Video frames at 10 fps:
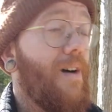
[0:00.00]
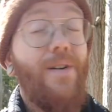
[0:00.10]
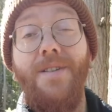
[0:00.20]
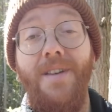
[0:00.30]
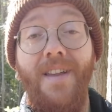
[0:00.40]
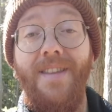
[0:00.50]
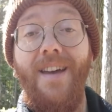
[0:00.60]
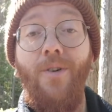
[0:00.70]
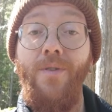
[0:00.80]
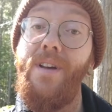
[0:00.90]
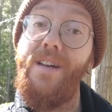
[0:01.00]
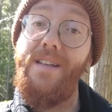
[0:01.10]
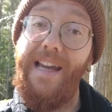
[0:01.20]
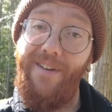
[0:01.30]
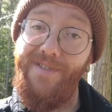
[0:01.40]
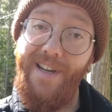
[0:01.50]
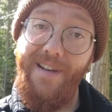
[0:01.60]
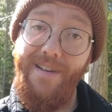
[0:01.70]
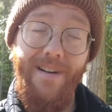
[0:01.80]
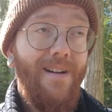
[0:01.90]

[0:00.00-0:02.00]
will say that the only downside